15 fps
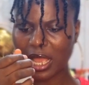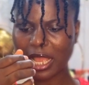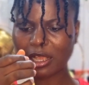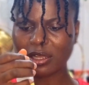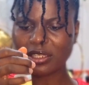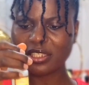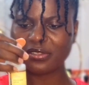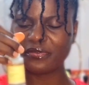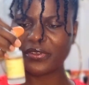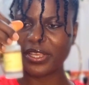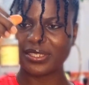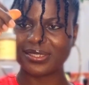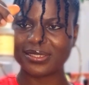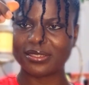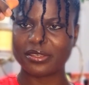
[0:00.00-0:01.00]
I got this
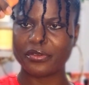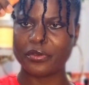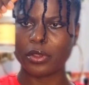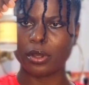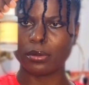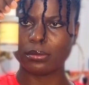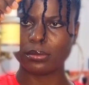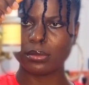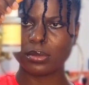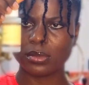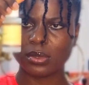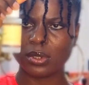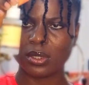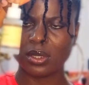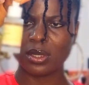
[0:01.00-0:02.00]
face serum.
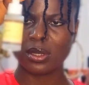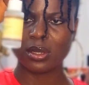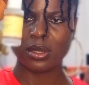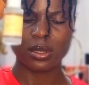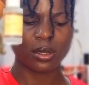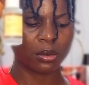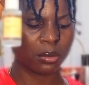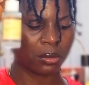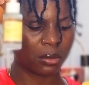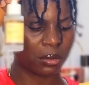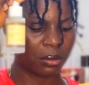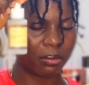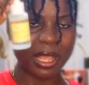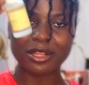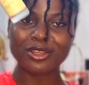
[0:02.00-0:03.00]

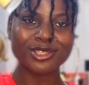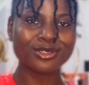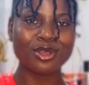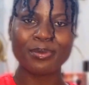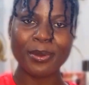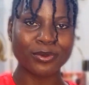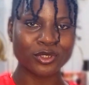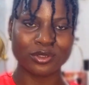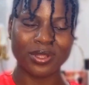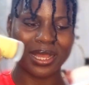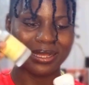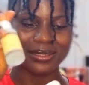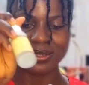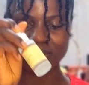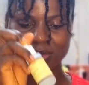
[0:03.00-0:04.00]
I don't know. People should
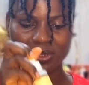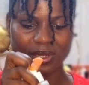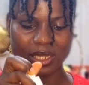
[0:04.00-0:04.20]
not ask me.